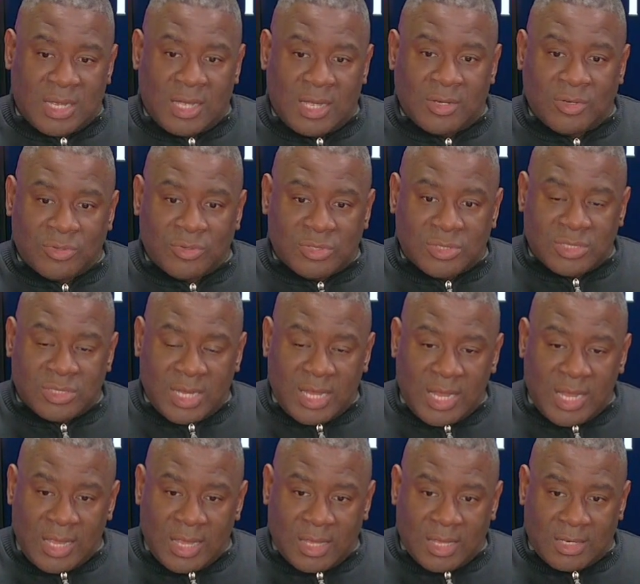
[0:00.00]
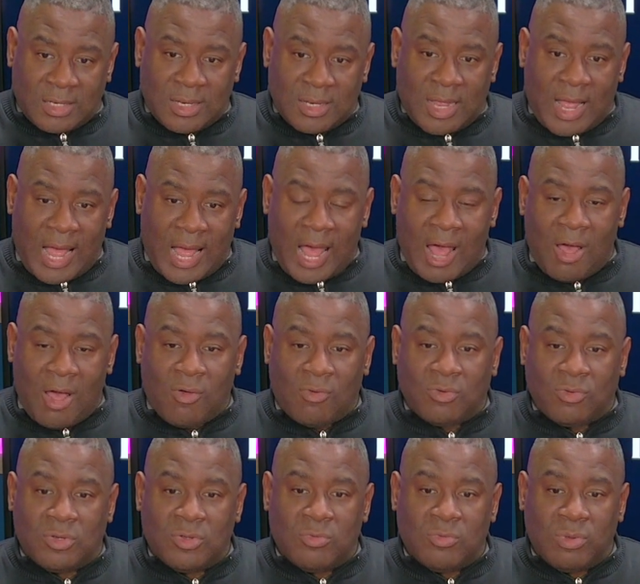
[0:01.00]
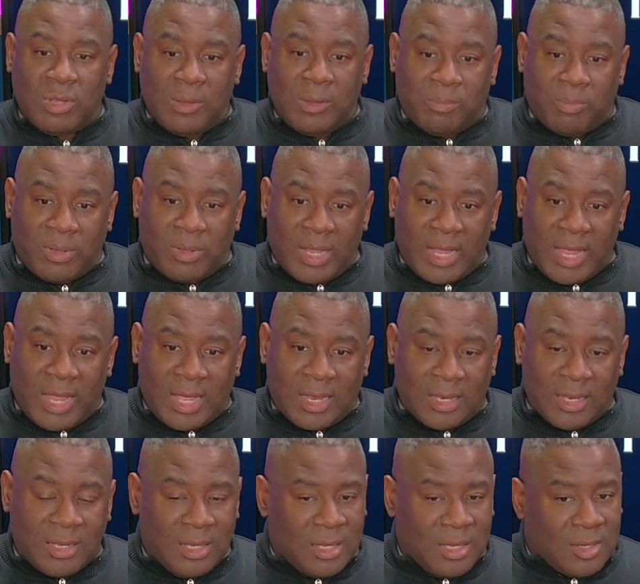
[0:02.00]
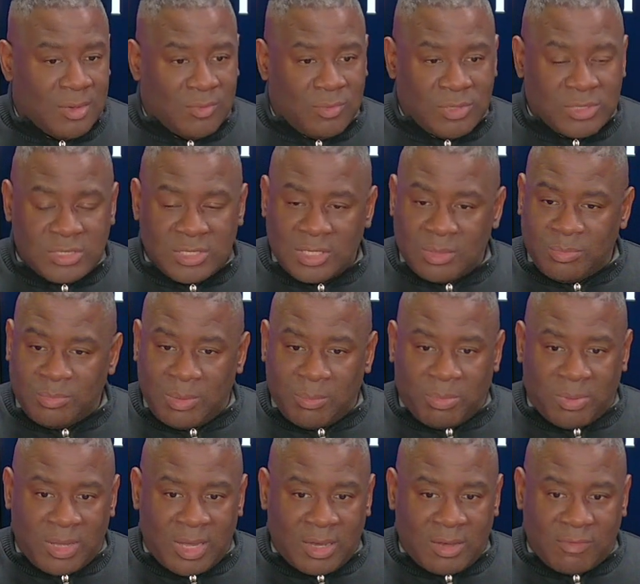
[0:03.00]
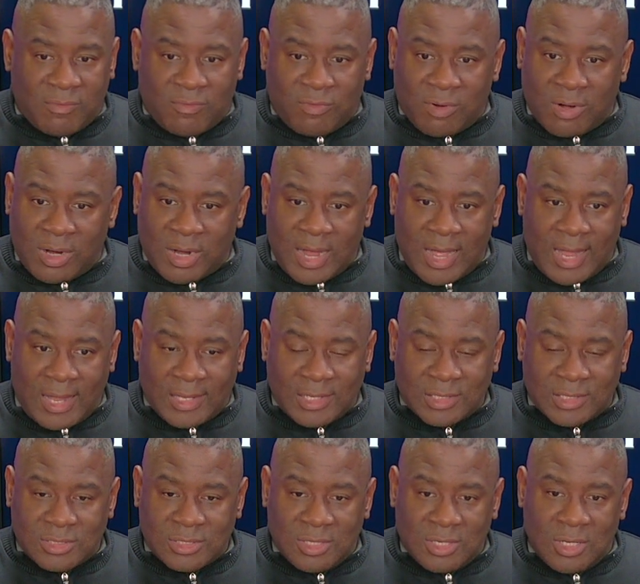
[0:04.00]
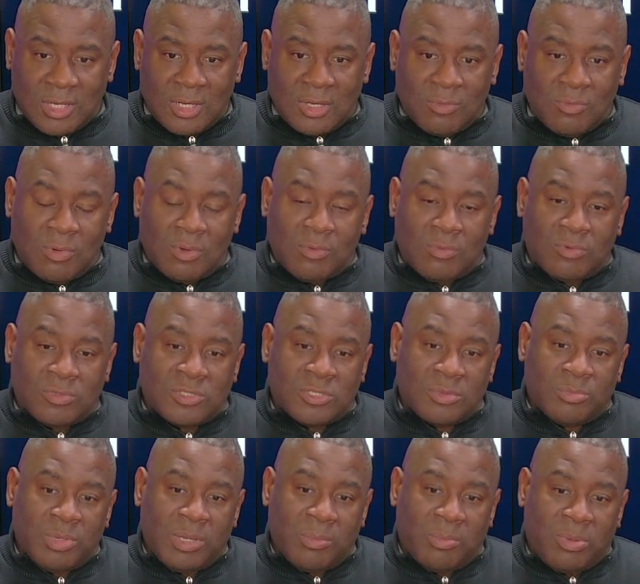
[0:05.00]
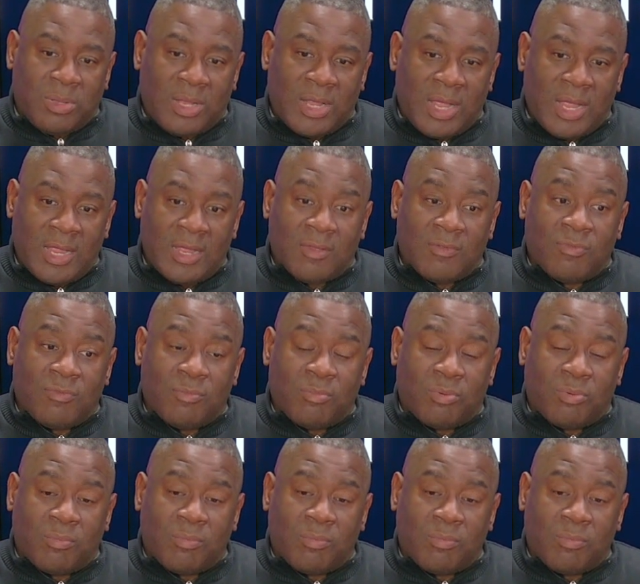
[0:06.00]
to understand how do we plan. We shouldn't be planning for college. We should be planning